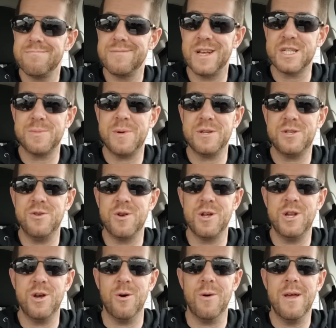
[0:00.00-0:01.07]
That's the best you can
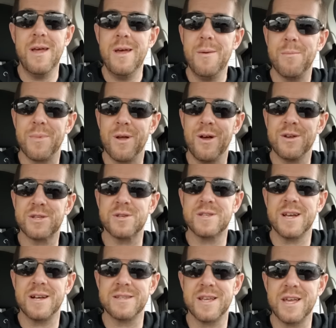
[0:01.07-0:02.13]
do. But it also
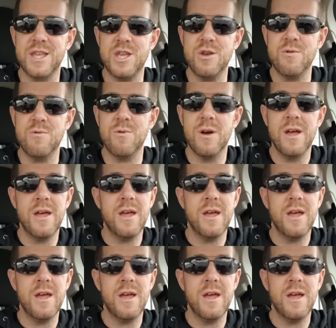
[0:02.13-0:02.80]
sounds like you